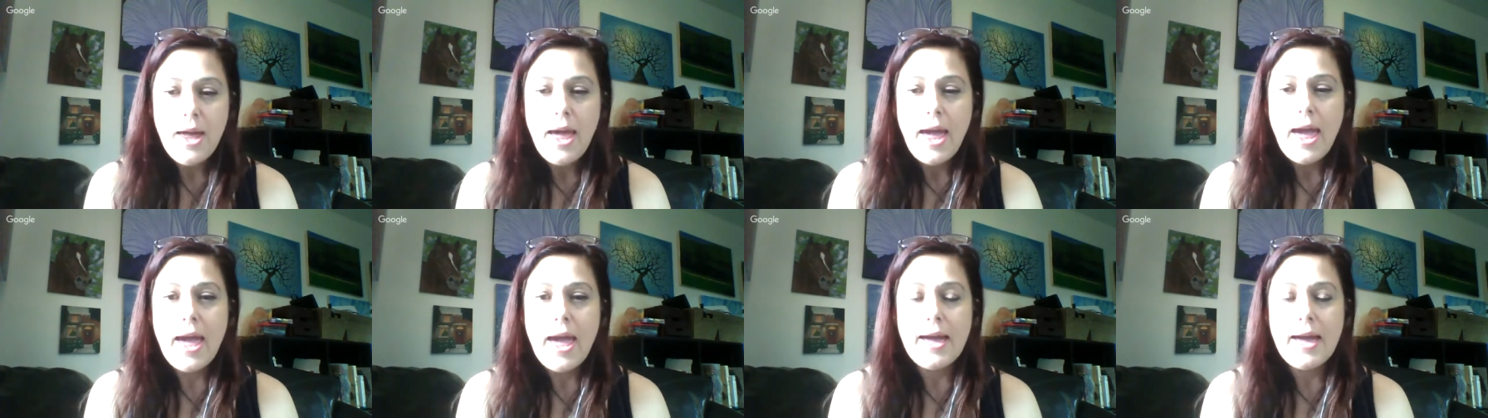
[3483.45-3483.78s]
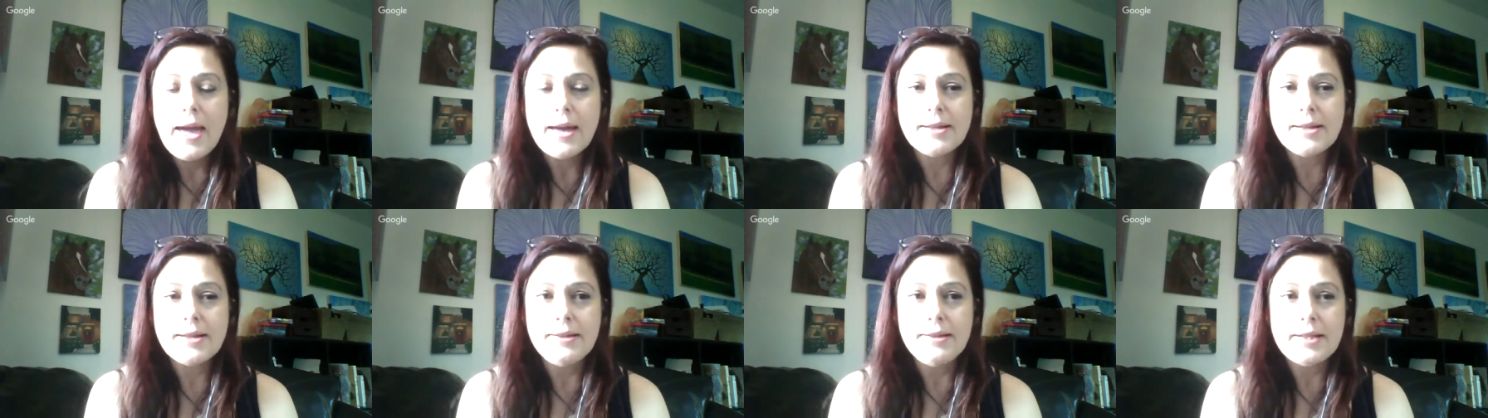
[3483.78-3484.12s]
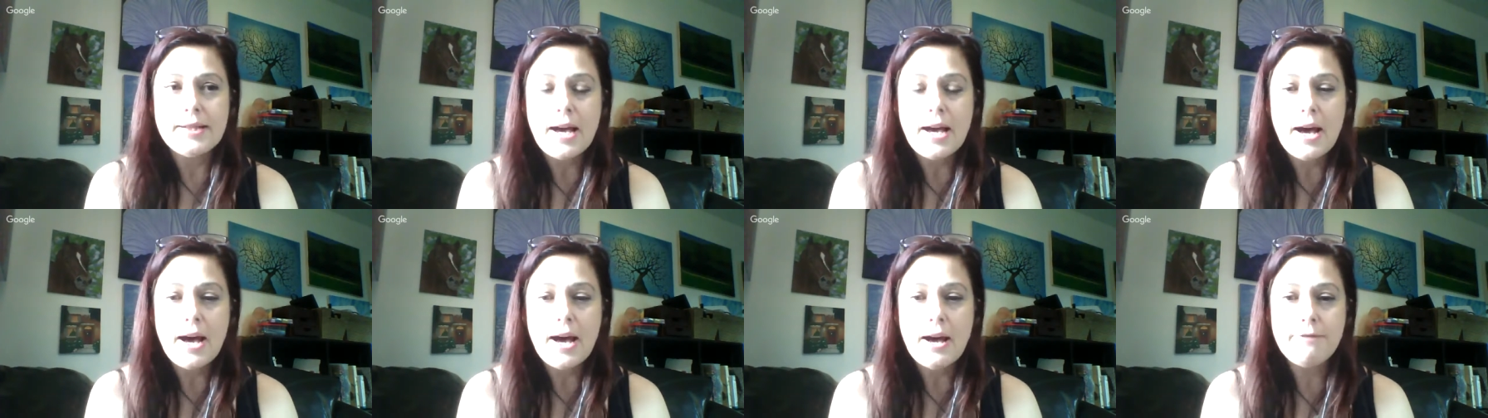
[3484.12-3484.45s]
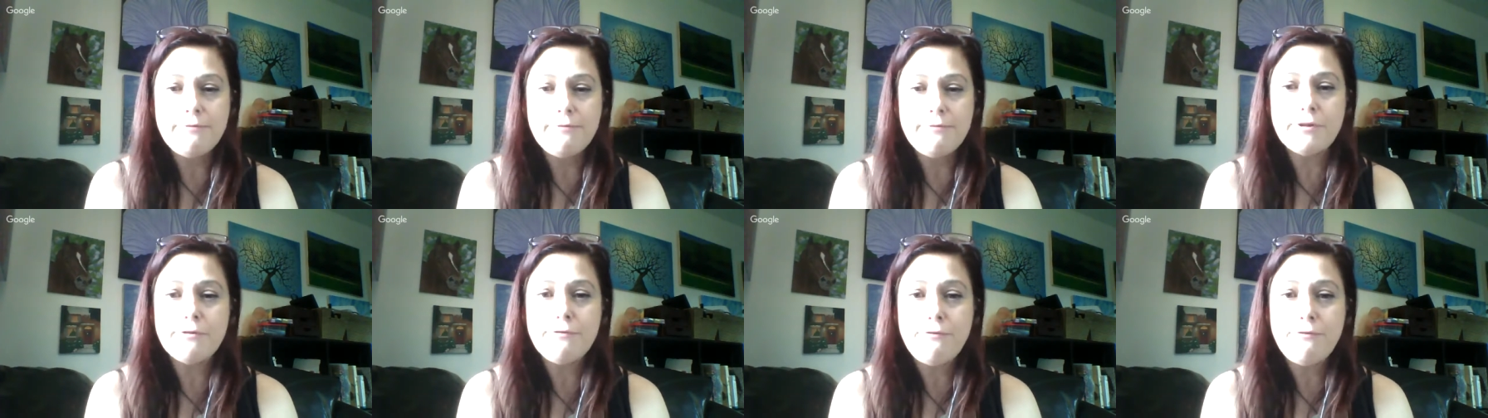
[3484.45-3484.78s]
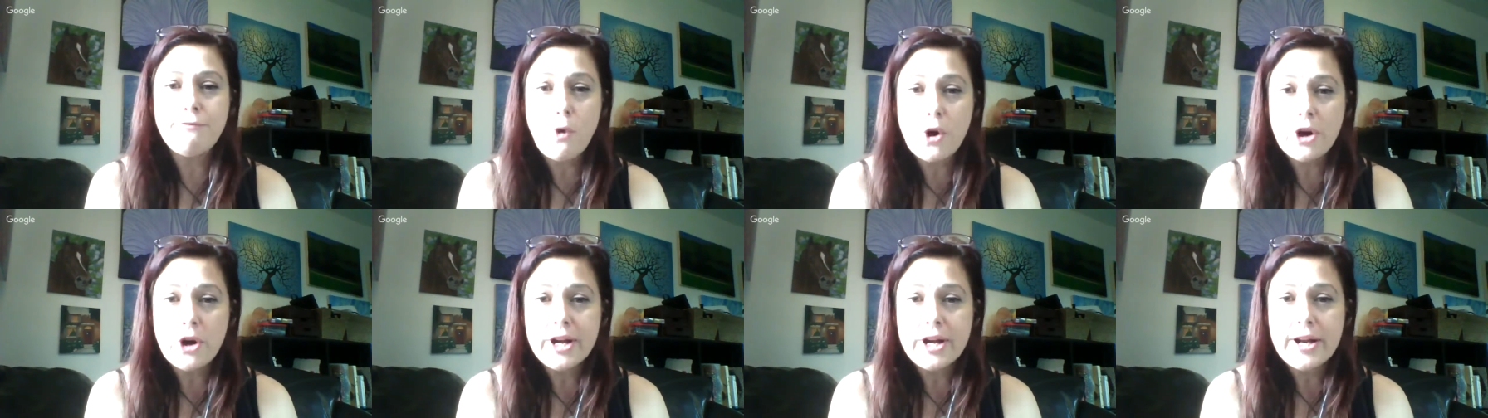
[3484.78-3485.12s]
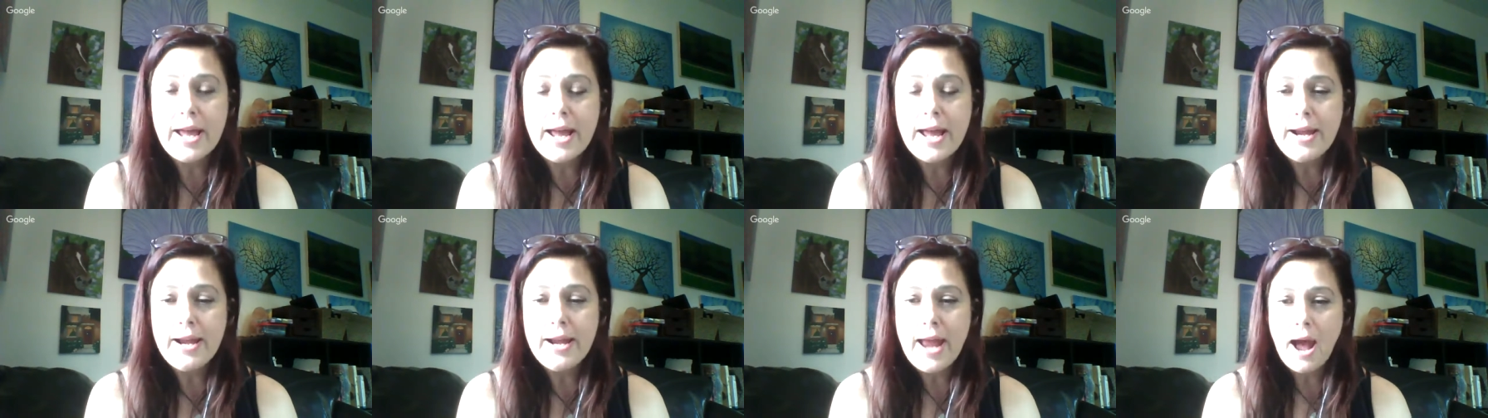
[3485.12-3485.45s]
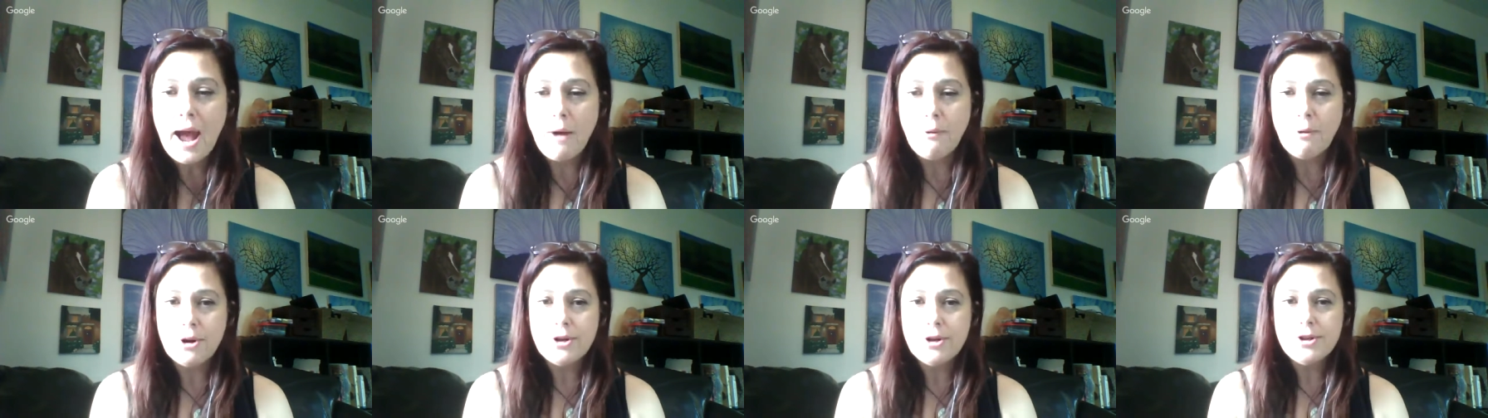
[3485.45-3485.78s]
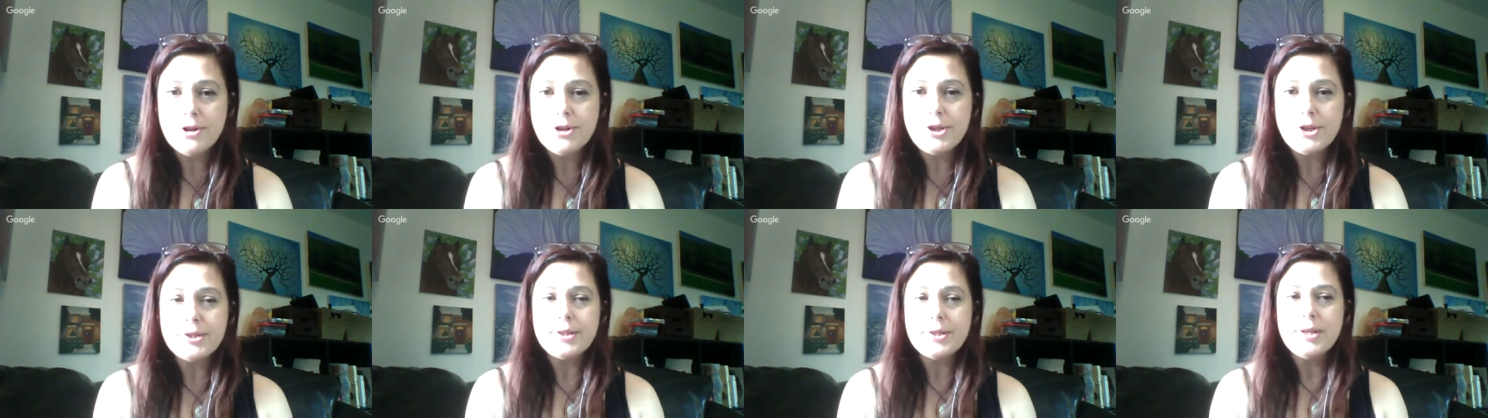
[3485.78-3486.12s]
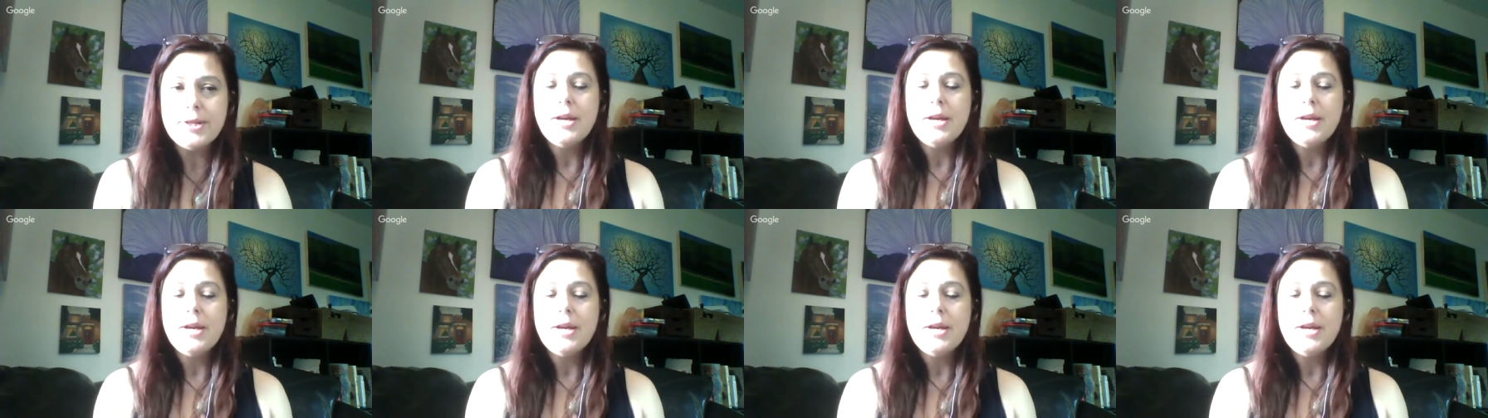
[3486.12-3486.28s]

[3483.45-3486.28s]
and for 48 hours,